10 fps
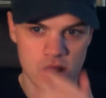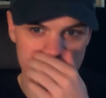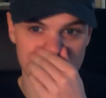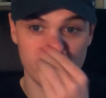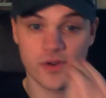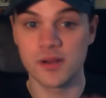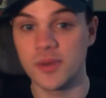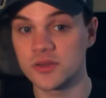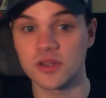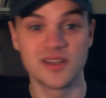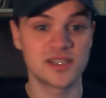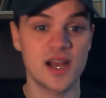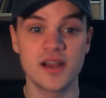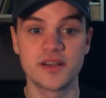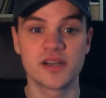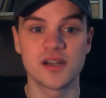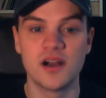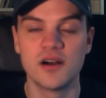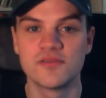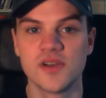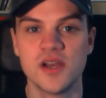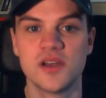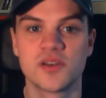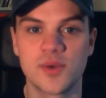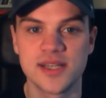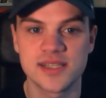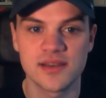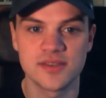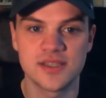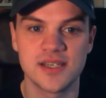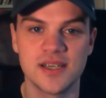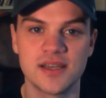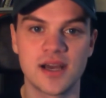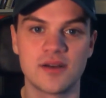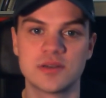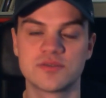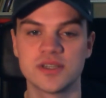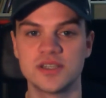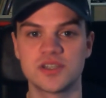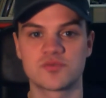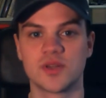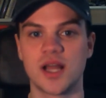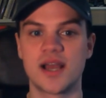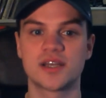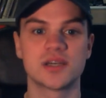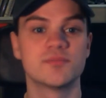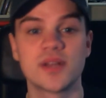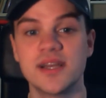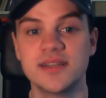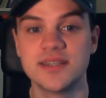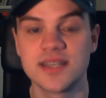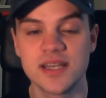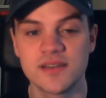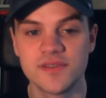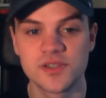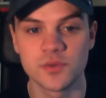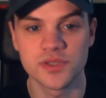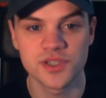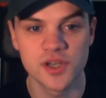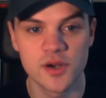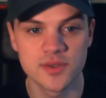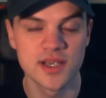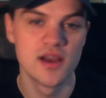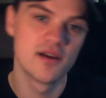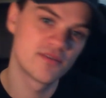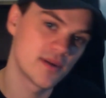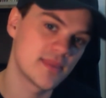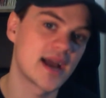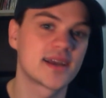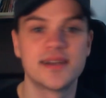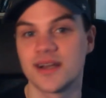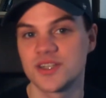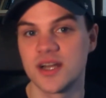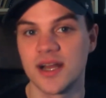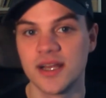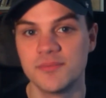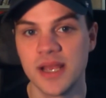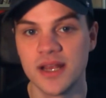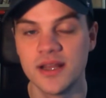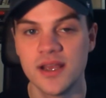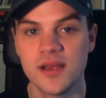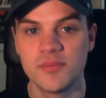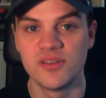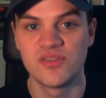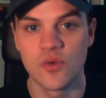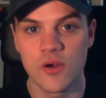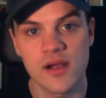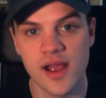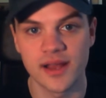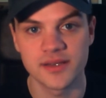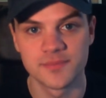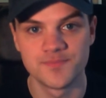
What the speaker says: So for about the entire year of 2017, I was really just reliant on playing these individual shows from that connection I had made beforehand.